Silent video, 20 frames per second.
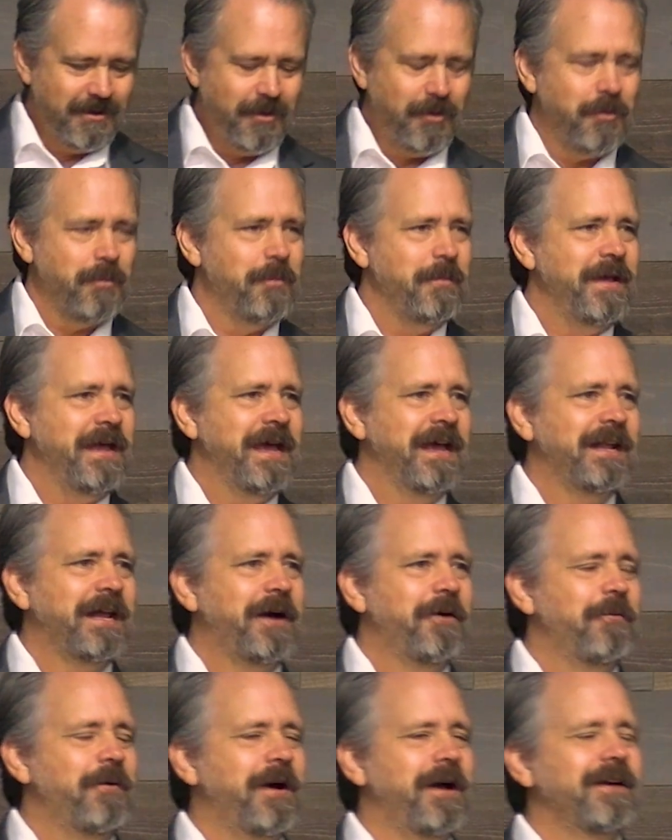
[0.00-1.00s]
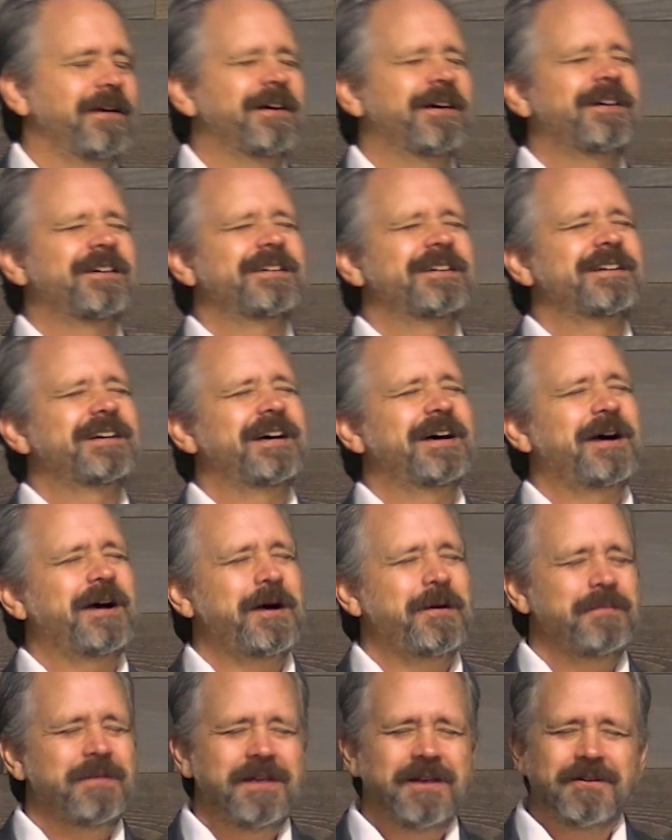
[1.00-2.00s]
oh man, I, I,
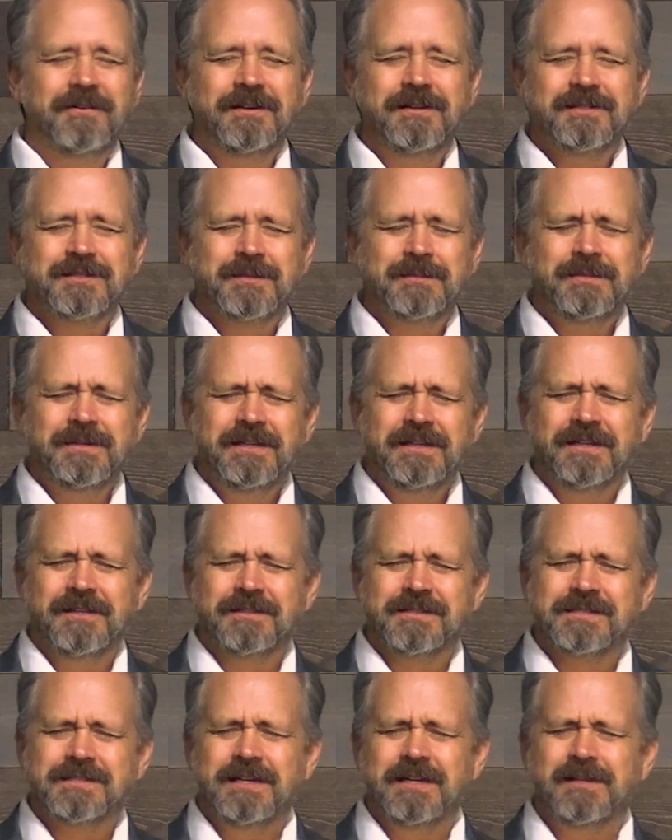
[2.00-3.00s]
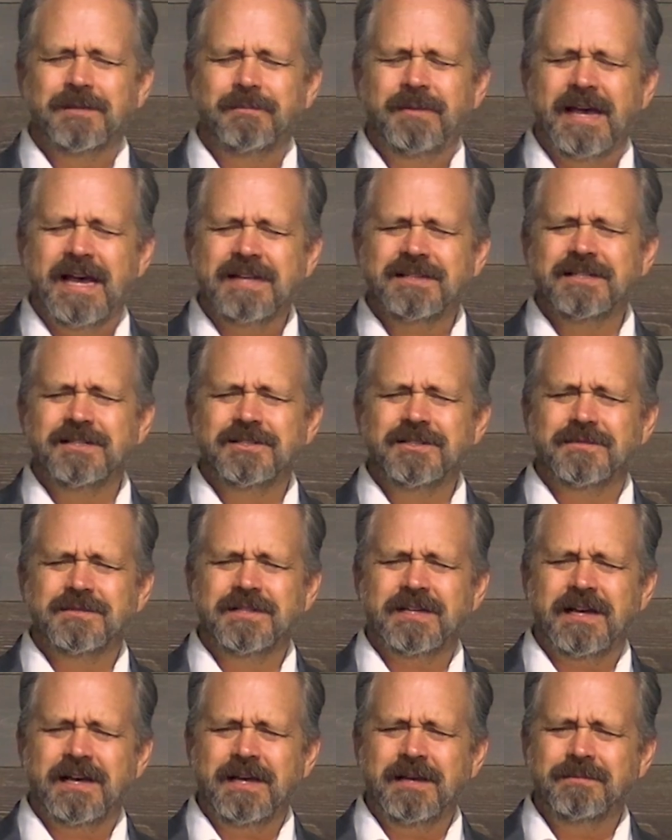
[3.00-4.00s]
am hearing somebody else saying the passage of
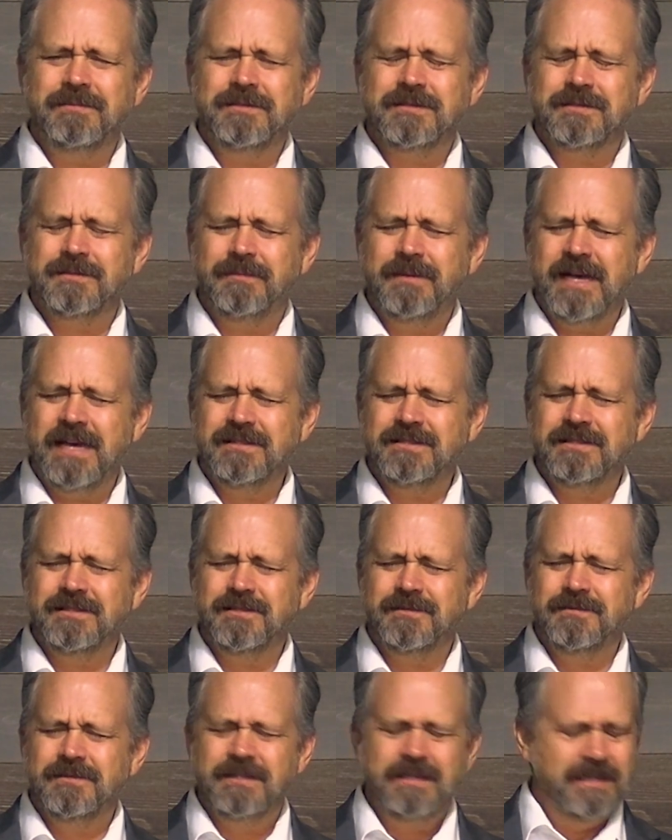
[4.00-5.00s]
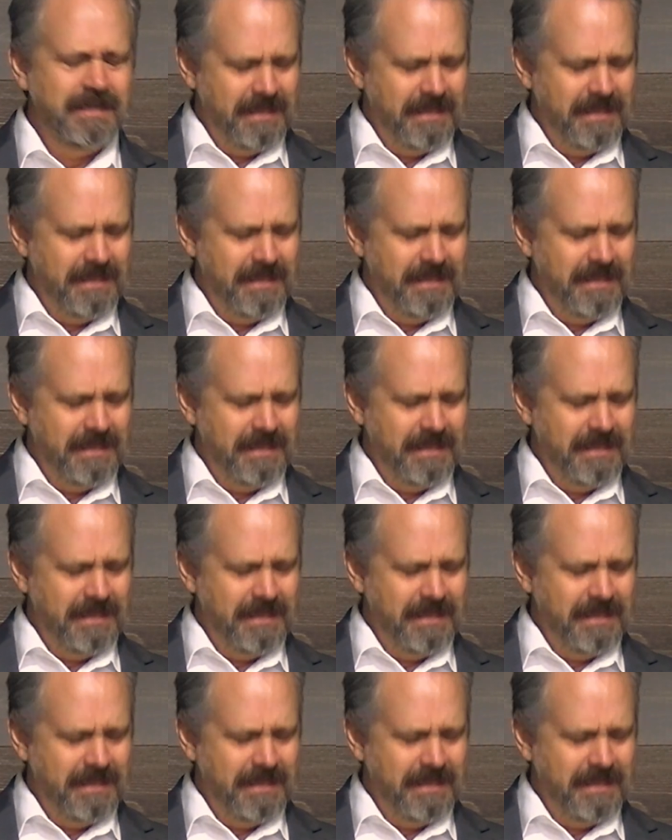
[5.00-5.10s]
time is the passage of.